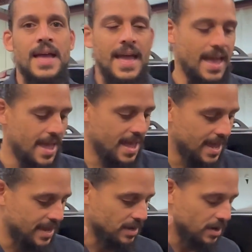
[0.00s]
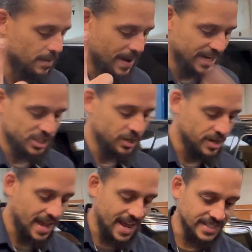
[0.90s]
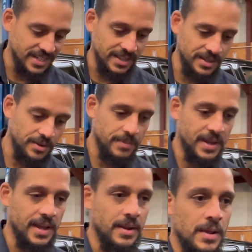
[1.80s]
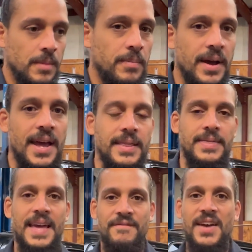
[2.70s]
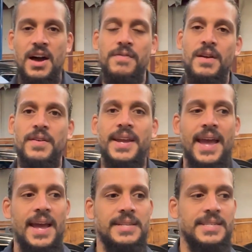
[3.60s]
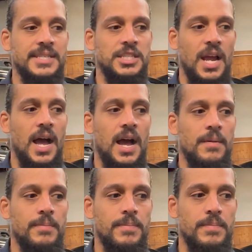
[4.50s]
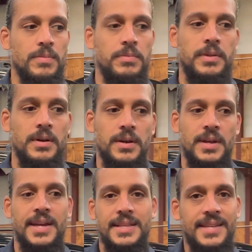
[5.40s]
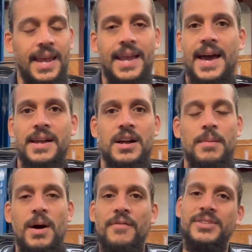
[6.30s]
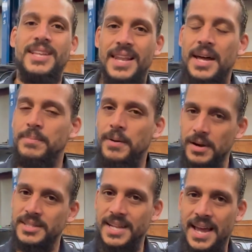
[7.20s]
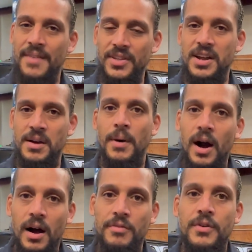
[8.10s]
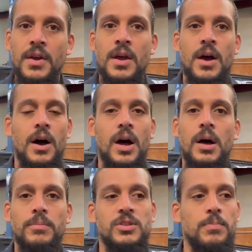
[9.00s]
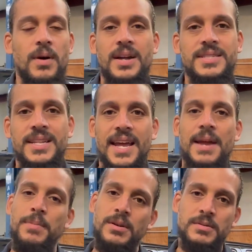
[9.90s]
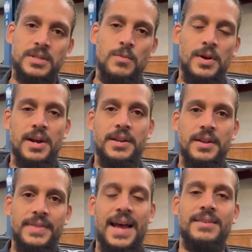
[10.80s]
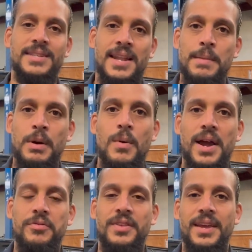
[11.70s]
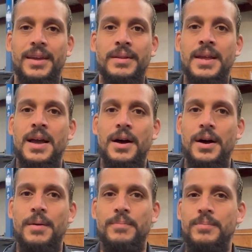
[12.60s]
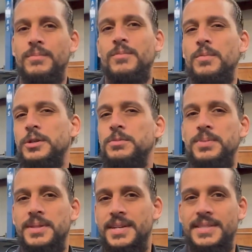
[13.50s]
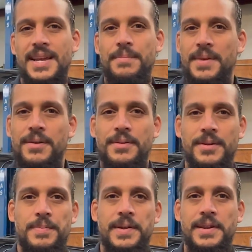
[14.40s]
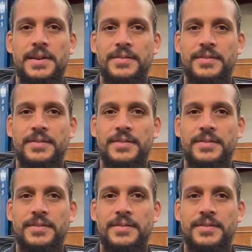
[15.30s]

And I'll show you guys in a little bit. But that valve cover gasket job, the intake got to come off. It's a lot of parts that have to come off. So parts and labor, somewhere under 1,000, like my wife said. Would you put the exact amount up in here?